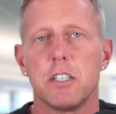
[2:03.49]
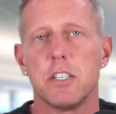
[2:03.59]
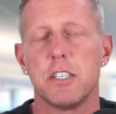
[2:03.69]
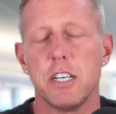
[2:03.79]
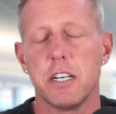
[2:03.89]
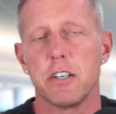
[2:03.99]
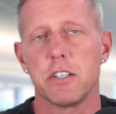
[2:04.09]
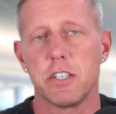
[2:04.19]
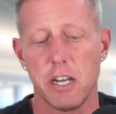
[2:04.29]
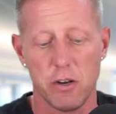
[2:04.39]
to sit here
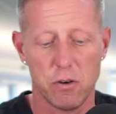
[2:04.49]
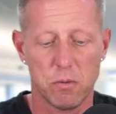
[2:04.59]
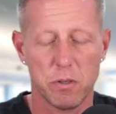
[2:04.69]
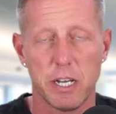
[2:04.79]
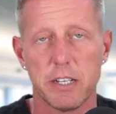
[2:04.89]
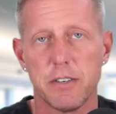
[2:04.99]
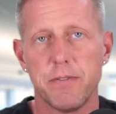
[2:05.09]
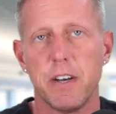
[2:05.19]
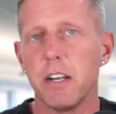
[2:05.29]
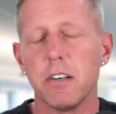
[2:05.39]
and say, oh, well, that's a
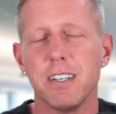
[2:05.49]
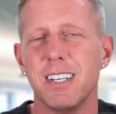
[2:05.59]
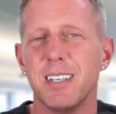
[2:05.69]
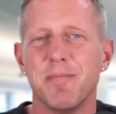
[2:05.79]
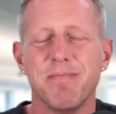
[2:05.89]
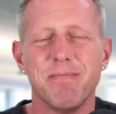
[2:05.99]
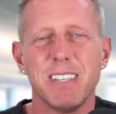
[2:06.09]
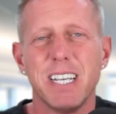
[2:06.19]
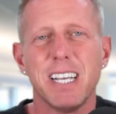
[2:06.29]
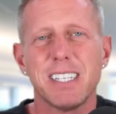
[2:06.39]
funnel.
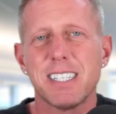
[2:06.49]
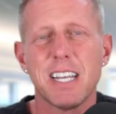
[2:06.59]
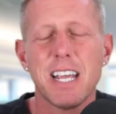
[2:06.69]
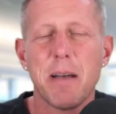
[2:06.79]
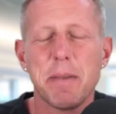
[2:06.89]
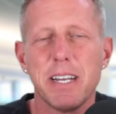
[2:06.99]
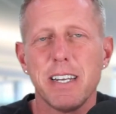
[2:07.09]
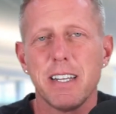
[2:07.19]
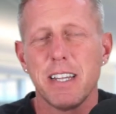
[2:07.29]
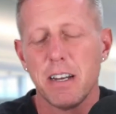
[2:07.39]

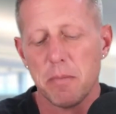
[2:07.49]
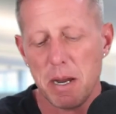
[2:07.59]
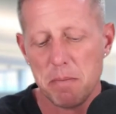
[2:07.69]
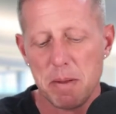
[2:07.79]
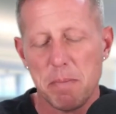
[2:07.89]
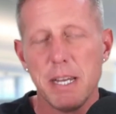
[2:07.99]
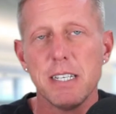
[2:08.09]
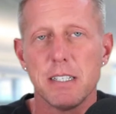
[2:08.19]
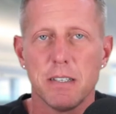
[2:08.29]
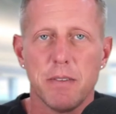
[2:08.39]
There might be
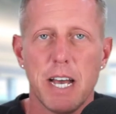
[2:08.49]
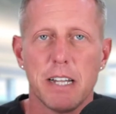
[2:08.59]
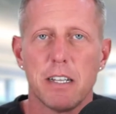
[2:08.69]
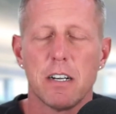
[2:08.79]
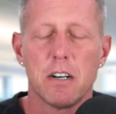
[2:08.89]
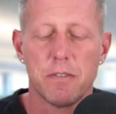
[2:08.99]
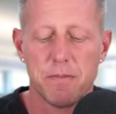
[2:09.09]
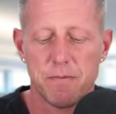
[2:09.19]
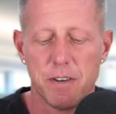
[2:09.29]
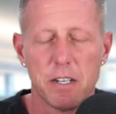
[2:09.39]
pieces of that are
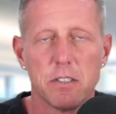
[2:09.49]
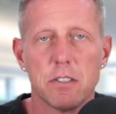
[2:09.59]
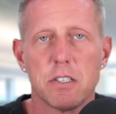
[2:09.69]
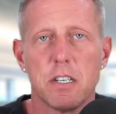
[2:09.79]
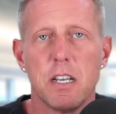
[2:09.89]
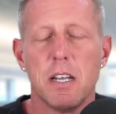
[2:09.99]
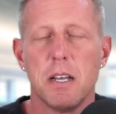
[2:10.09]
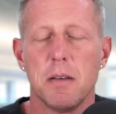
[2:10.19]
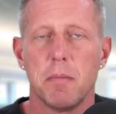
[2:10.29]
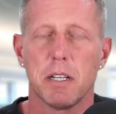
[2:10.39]
funnels,
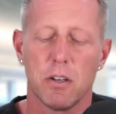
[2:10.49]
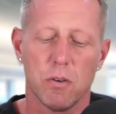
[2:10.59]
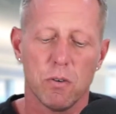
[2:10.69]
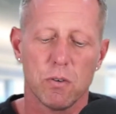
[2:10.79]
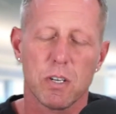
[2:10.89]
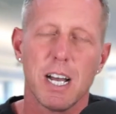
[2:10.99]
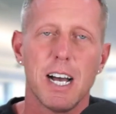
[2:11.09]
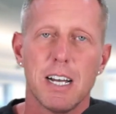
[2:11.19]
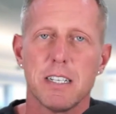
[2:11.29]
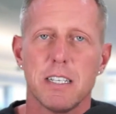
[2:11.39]
but the whole
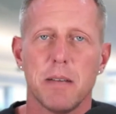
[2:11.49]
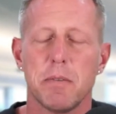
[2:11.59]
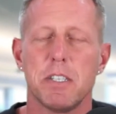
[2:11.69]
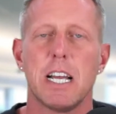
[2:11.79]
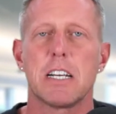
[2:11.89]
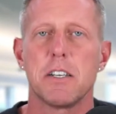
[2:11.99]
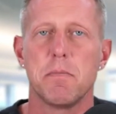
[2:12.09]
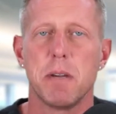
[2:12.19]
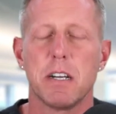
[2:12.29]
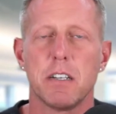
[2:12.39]
concept is actually
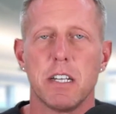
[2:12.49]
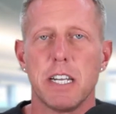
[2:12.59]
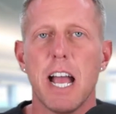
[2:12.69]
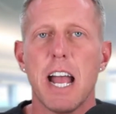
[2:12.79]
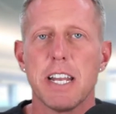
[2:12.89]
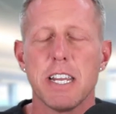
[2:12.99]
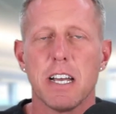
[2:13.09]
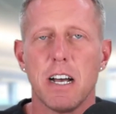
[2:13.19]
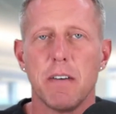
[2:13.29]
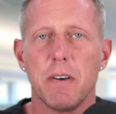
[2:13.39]
bigger than the
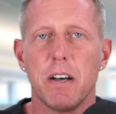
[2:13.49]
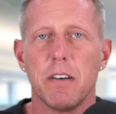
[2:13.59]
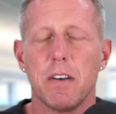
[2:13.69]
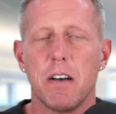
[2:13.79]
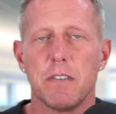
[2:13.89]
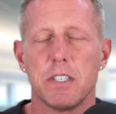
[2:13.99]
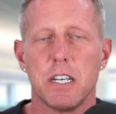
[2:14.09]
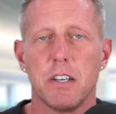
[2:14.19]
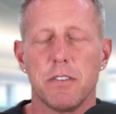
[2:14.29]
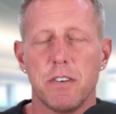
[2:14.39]
idea of a
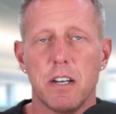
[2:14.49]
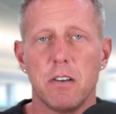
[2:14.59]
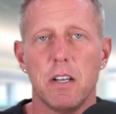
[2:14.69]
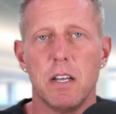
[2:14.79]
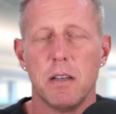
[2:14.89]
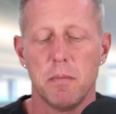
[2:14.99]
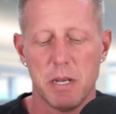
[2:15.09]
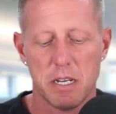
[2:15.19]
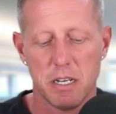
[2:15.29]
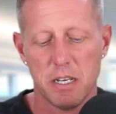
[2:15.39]
sales funnel,
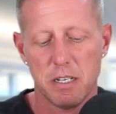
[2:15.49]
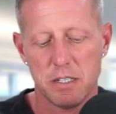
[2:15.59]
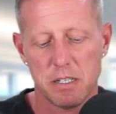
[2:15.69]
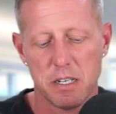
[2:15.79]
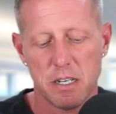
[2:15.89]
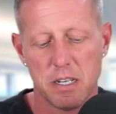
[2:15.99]
because